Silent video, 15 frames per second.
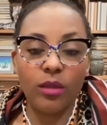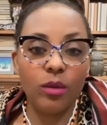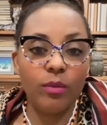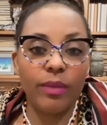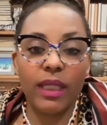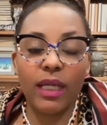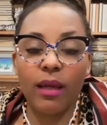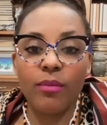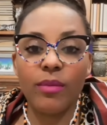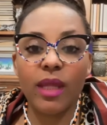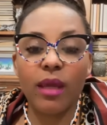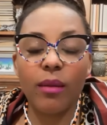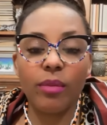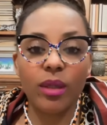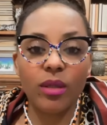you bet I'm
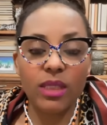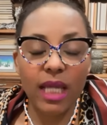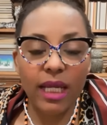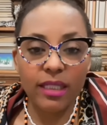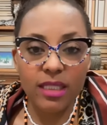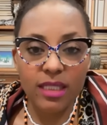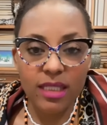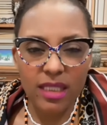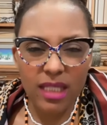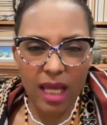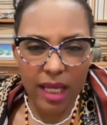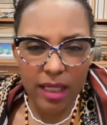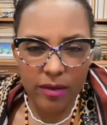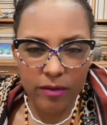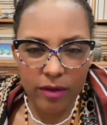there, because I
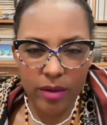understand